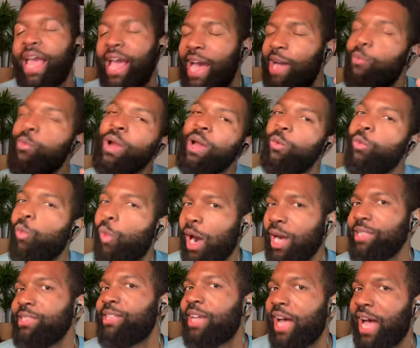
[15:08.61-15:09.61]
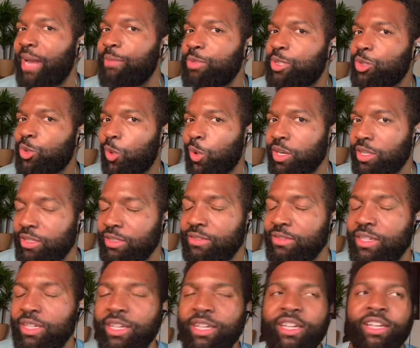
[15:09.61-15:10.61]
when I was in a Uber
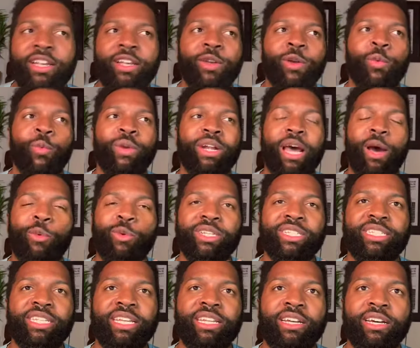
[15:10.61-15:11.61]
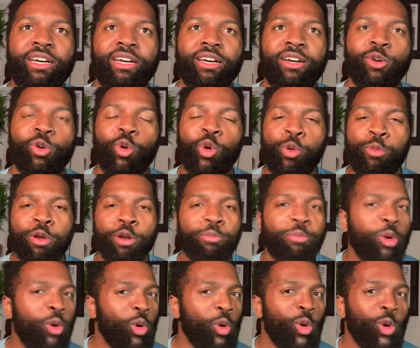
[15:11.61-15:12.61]
pool and I got dragged to
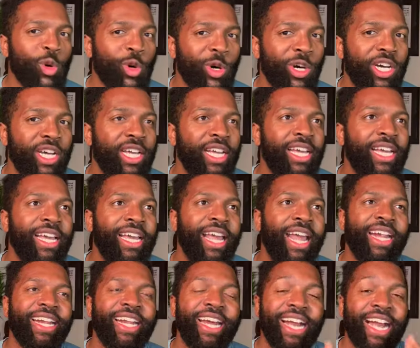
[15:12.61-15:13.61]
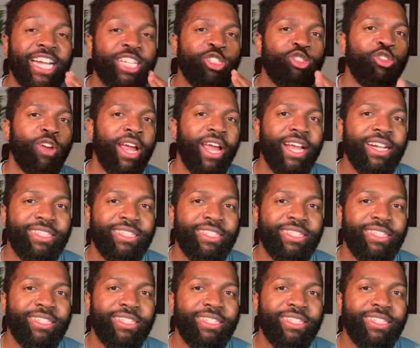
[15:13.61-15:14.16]
Dodger Stadium because somebody